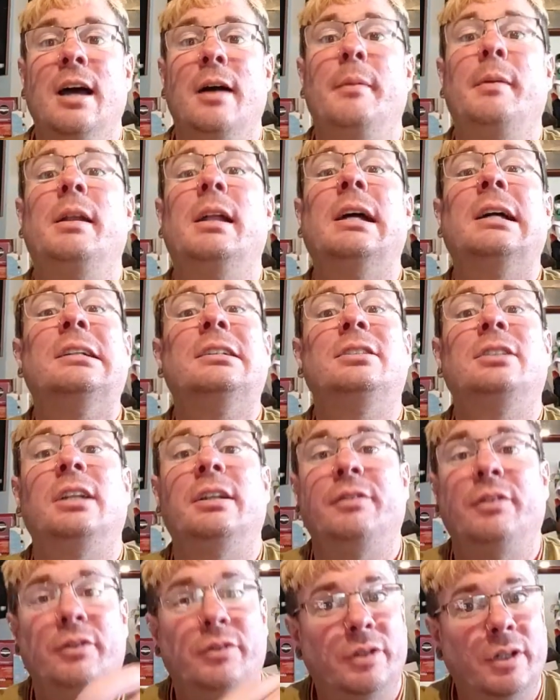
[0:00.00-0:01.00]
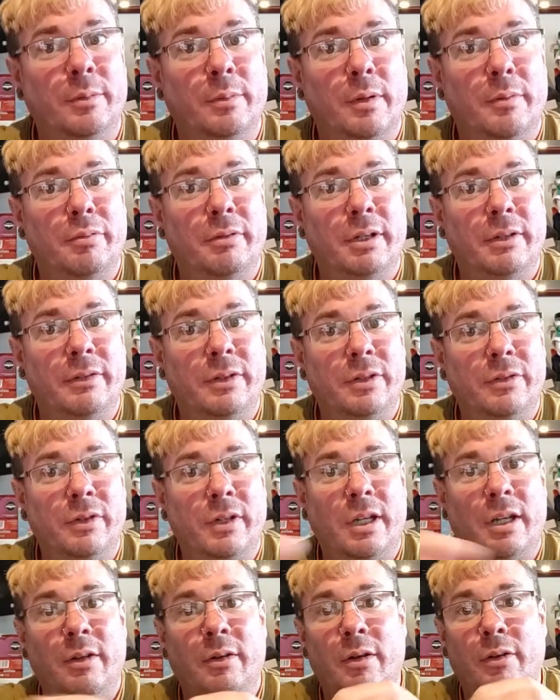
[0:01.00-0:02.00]
I mean, as if you've seen my previous
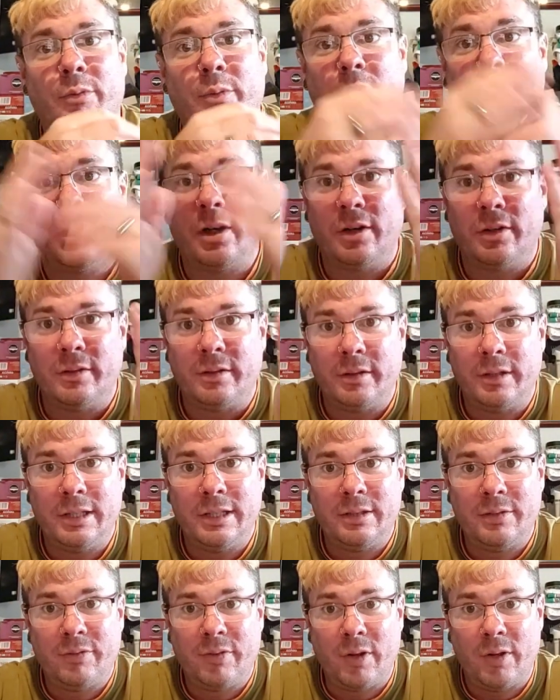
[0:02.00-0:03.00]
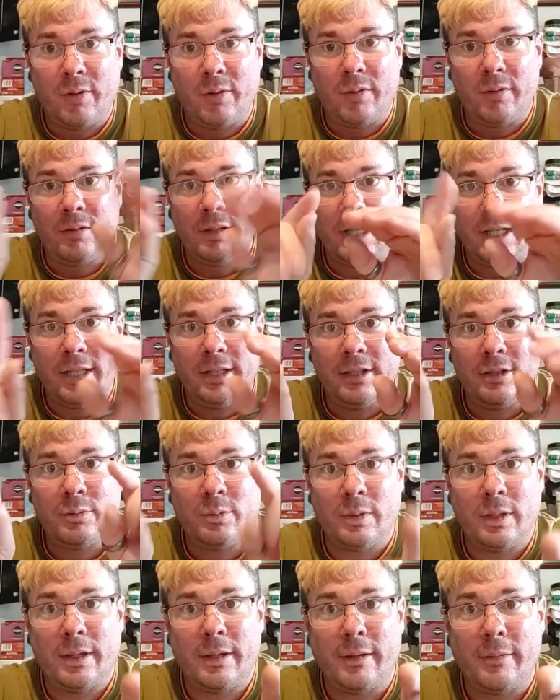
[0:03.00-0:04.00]
video of when I got this phone here, this
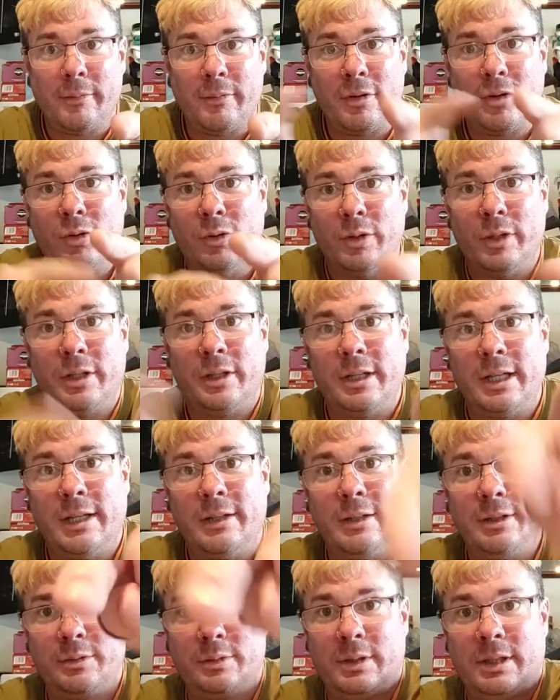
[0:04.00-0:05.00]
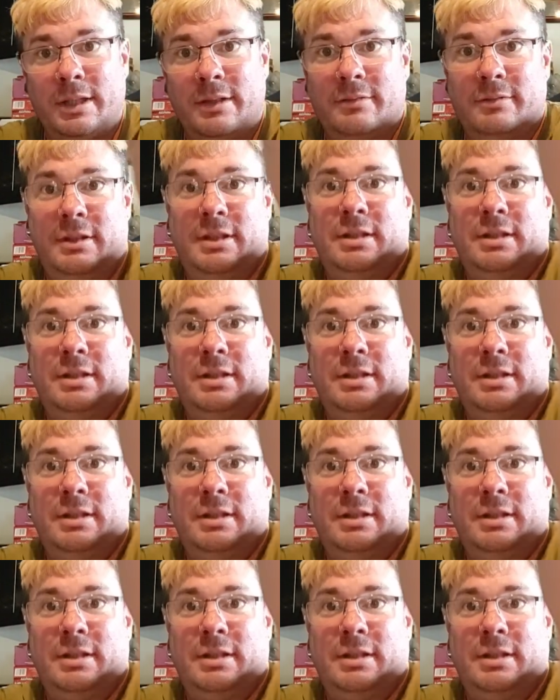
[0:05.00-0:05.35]
one that I'm recording on now, this one here,